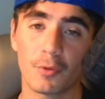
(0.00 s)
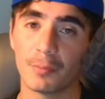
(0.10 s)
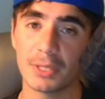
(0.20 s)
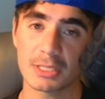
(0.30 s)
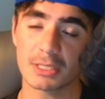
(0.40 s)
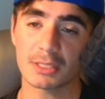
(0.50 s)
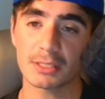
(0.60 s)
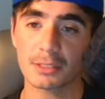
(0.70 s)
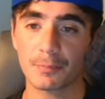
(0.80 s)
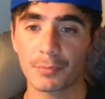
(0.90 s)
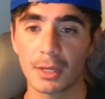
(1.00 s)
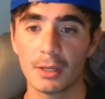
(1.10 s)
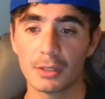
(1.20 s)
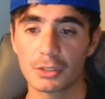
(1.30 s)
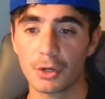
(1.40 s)
businesses.
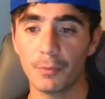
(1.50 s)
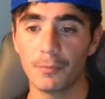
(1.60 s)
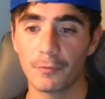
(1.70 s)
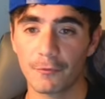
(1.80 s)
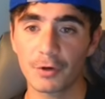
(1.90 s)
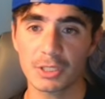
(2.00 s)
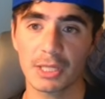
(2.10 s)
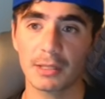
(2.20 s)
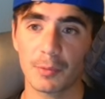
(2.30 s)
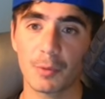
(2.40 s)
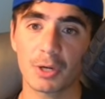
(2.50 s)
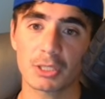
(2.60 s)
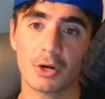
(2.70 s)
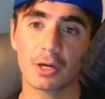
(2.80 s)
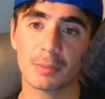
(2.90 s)
So first thing that we want to
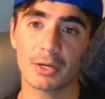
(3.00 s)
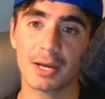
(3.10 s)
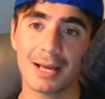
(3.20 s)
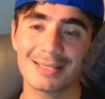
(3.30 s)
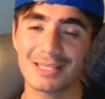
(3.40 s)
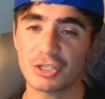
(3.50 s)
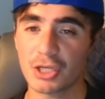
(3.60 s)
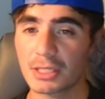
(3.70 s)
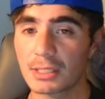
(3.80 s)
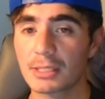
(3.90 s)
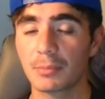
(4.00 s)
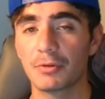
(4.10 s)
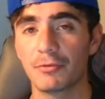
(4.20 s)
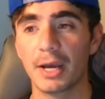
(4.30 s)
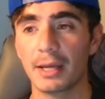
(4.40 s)
talk about, guys, is just the
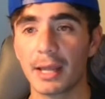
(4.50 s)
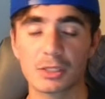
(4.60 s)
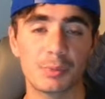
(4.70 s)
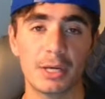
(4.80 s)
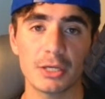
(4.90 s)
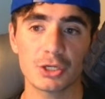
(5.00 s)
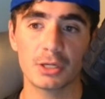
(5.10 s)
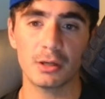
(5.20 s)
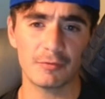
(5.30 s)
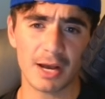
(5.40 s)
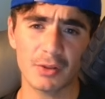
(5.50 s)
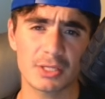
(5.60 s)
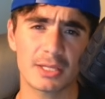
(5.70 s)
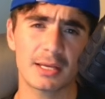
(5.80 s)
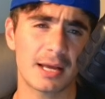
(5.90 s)
simplified explanation of how this
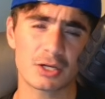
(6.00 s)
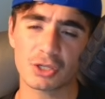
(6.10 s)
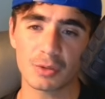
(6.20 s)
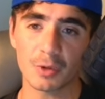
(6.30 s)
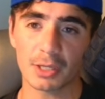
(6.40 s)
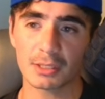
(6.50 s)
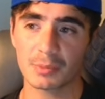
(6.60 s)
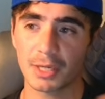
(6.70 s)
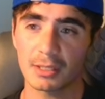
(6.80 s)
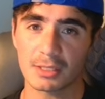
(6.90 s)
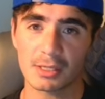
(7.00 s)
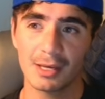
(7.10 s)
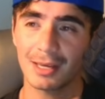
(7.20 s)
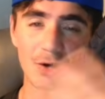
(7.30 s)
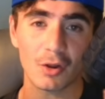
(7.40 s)
thing actually works. Because
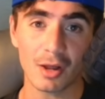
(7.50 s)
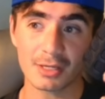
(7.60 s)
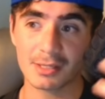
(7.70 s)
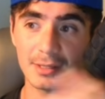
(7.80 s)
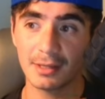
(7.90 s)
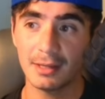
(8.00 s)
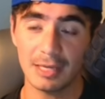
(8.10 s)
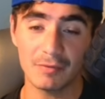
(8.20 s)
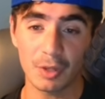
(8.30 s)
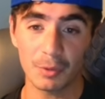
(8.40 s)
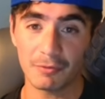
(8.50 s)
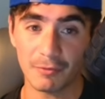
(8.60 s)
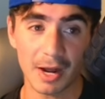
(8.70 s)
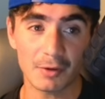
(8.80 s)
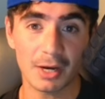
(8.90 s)
in all honesty, even though we
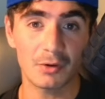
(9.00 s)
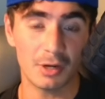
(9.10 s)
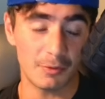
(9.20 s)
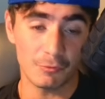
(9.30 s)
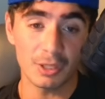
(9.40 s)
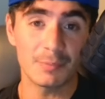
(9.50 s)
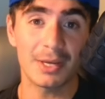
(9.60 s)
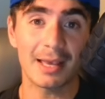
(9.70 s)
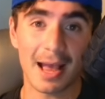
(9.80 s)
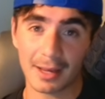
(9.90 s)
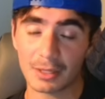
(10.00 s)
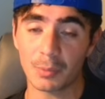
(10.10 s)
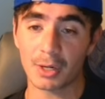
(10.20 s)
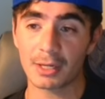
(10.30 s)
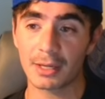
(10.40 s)
found out a really big hack in
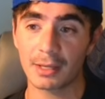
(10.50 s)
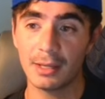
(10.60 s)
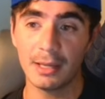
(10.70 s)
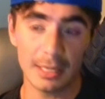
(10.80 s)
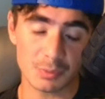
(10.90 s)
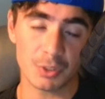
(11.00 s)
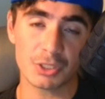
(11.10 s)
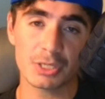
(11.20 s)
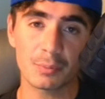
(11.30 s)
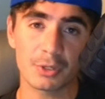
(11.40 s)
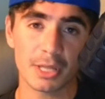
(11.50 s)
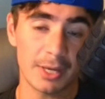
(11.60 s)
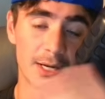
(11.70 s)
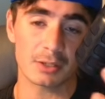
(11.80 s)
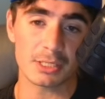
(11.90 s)
marketing, it's much simpler than I make
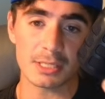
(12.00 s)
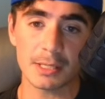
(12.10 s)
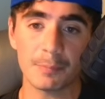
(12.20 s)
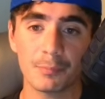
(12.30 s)
it out to seem.